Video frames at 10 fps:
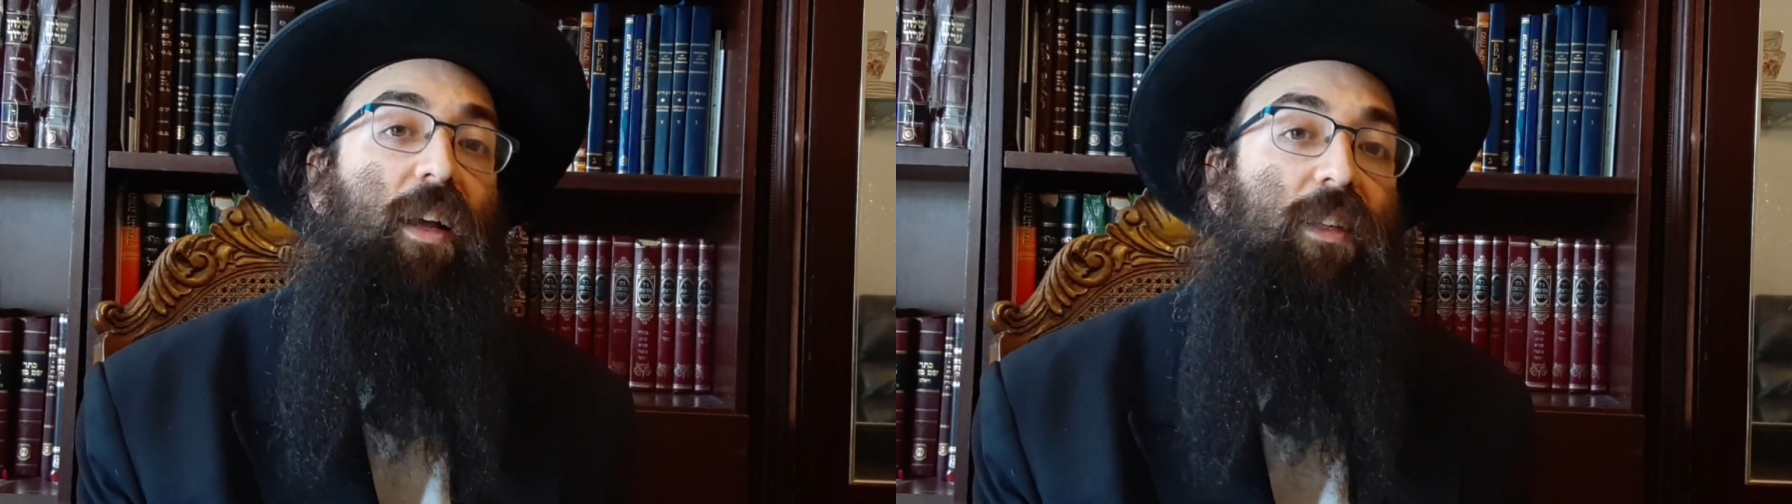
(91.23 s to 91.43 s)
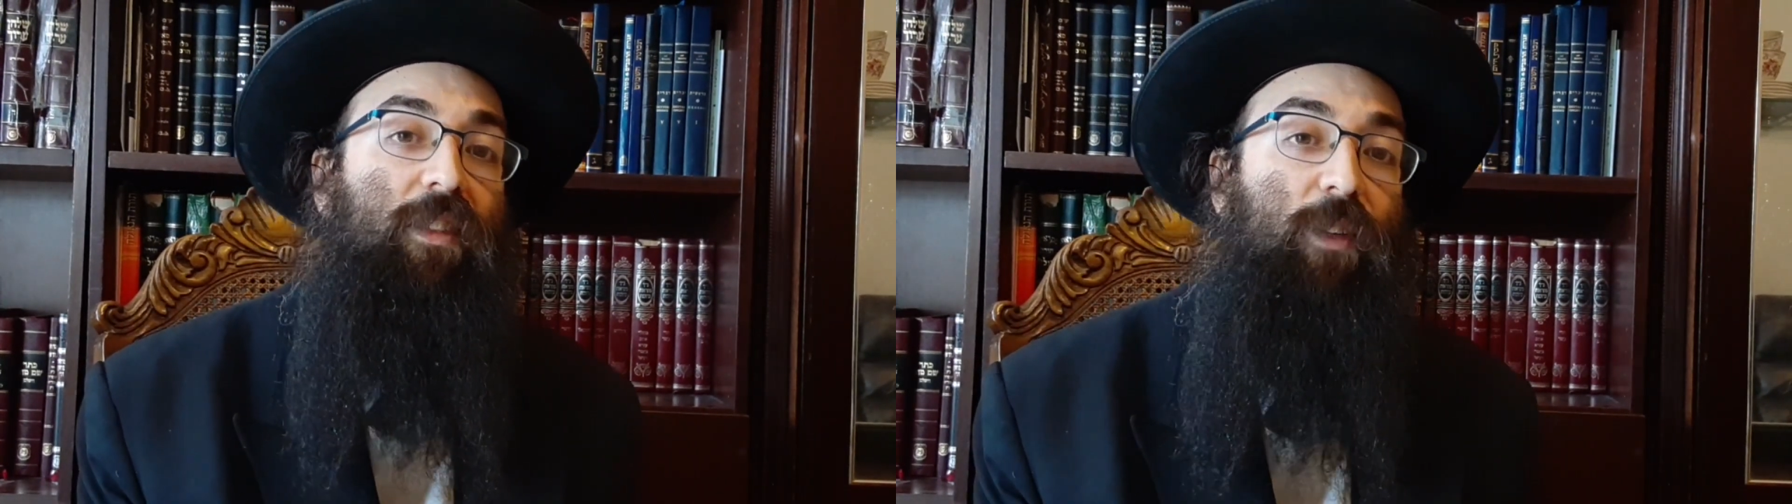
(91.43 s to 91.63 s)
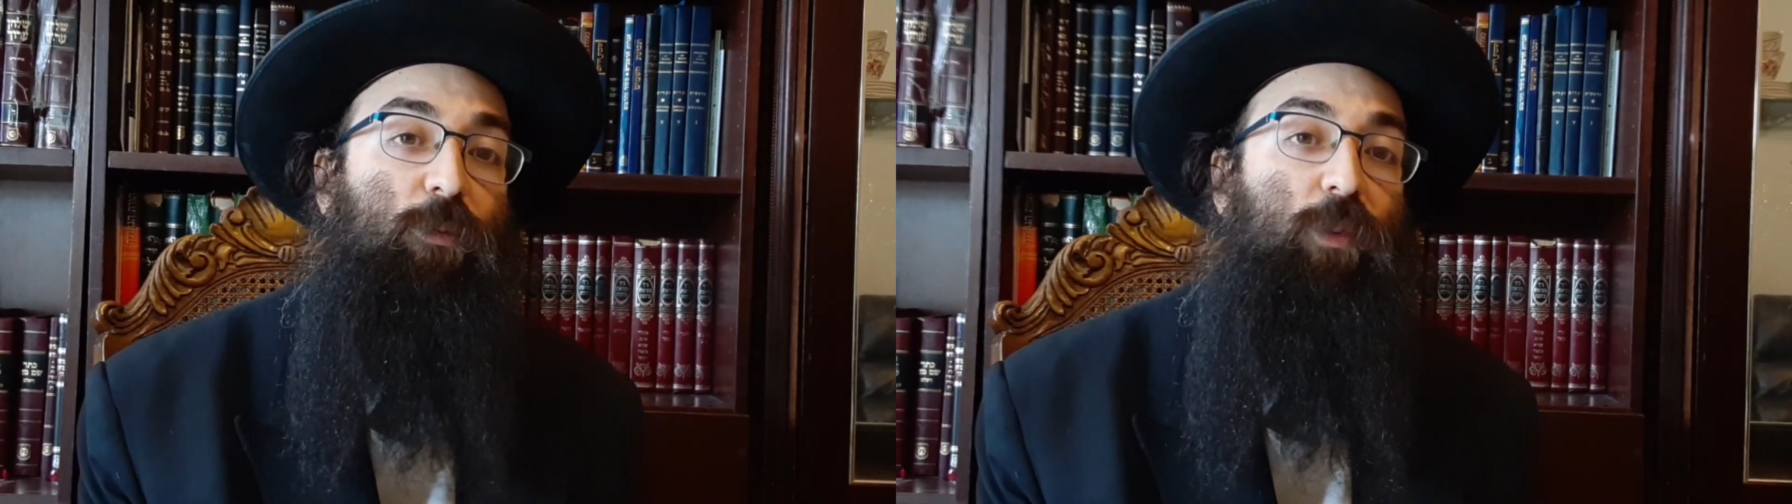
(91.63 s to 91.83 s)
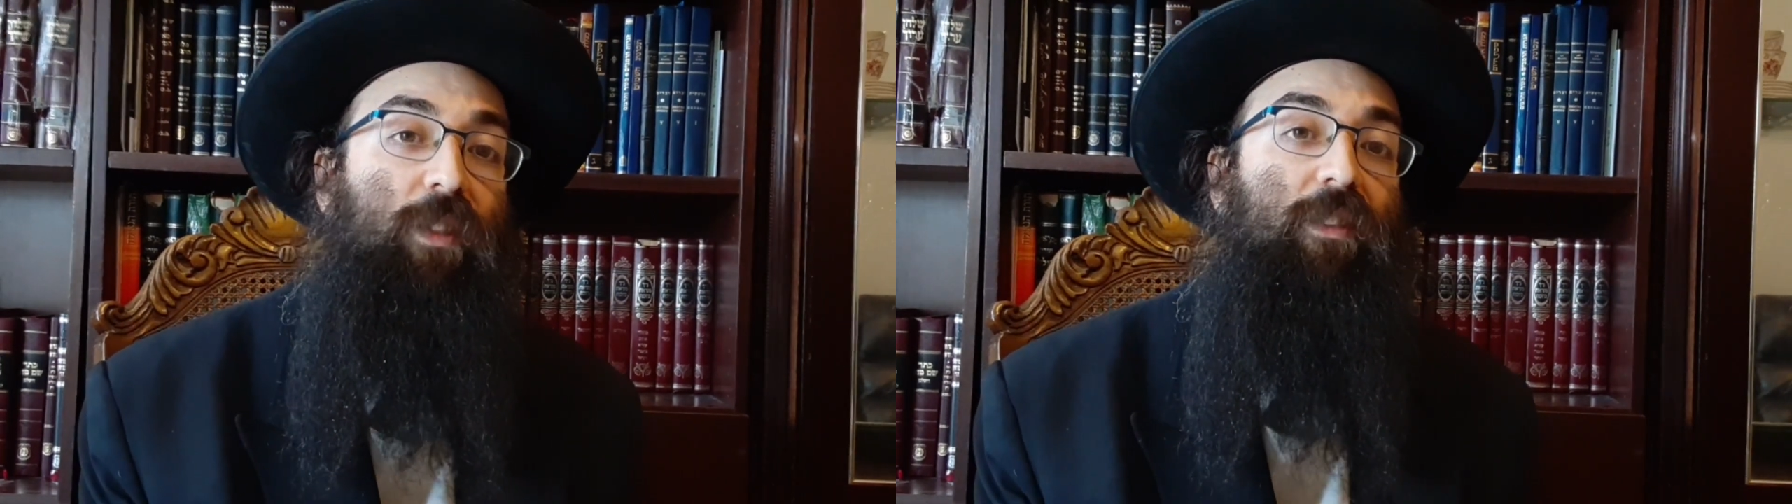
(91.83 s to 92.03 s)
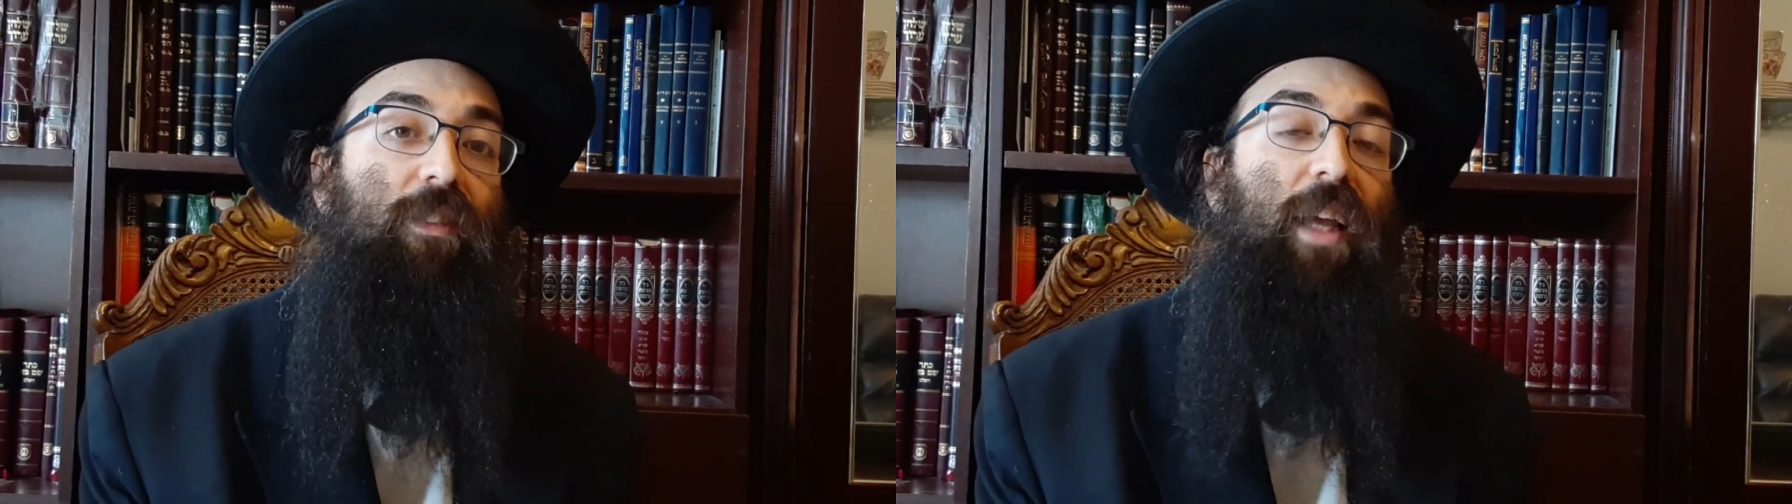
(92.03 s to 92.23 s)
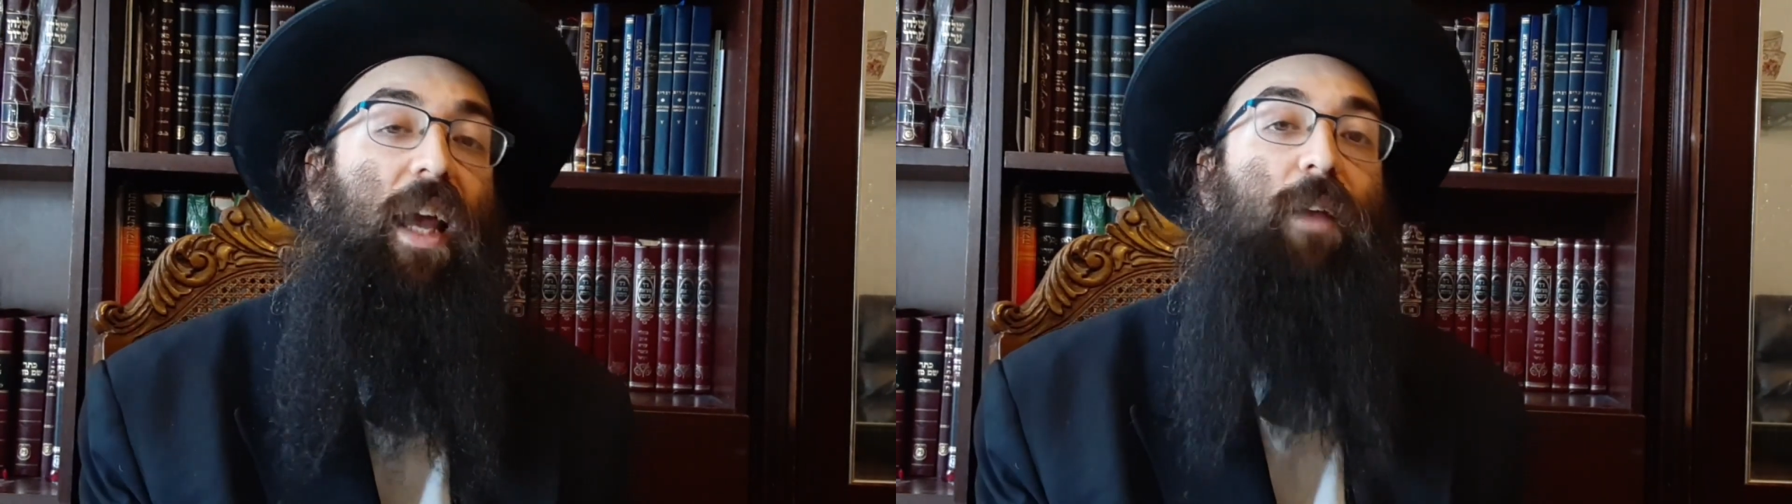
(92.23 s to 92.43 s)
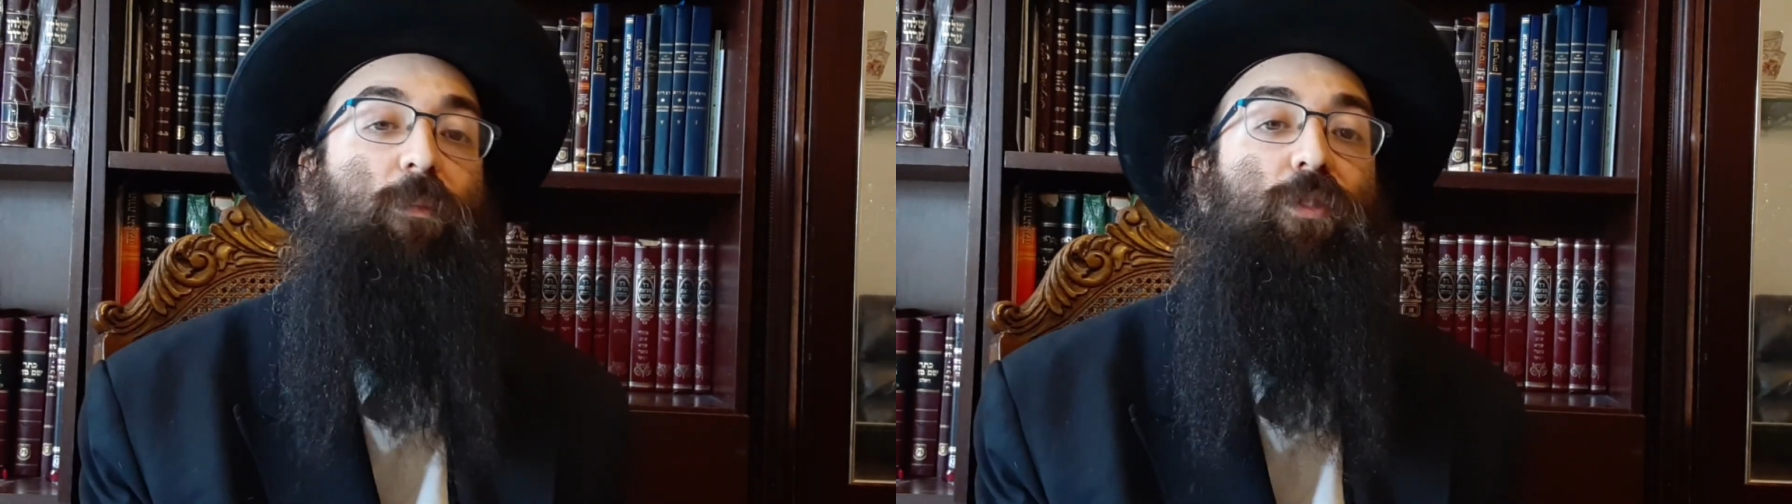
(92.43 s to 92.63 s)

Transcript: Said winds came,